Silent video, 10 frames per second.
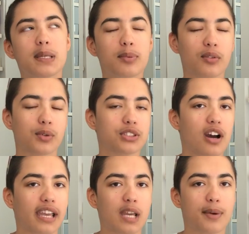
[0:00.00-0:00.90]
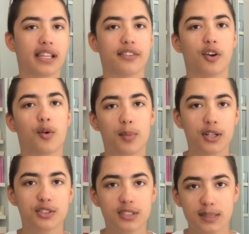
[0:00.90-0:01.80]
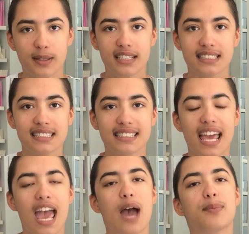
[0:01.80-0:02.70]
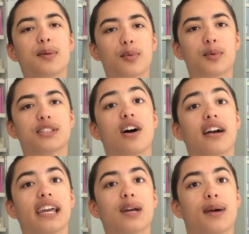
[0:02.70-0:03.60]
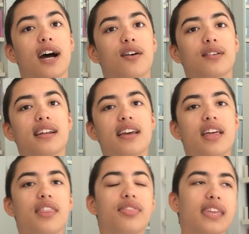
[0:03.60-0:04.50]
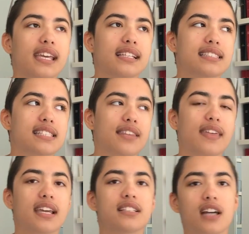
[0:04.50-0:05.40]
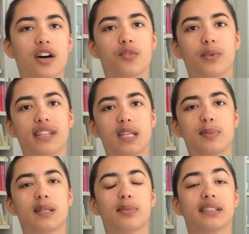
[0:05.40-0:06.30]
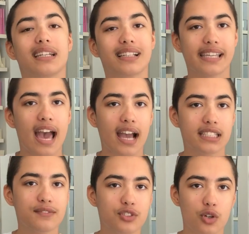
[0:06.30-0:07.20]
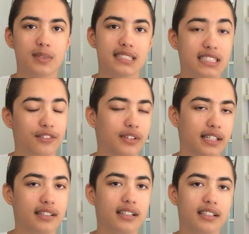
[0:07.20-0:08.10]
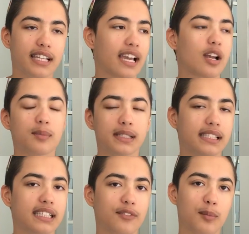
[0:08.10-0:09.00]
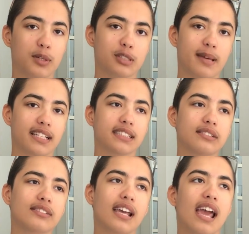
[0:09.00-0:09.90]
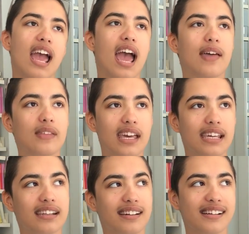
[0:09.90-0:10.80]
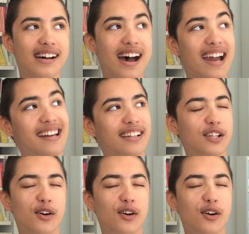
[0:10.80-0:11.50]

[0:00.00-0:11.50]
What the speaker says: people were talking about like their own personal experiences, and people were talking about things that they had done when they'd been politically active, so it was a different, like a completely different perspective. And then I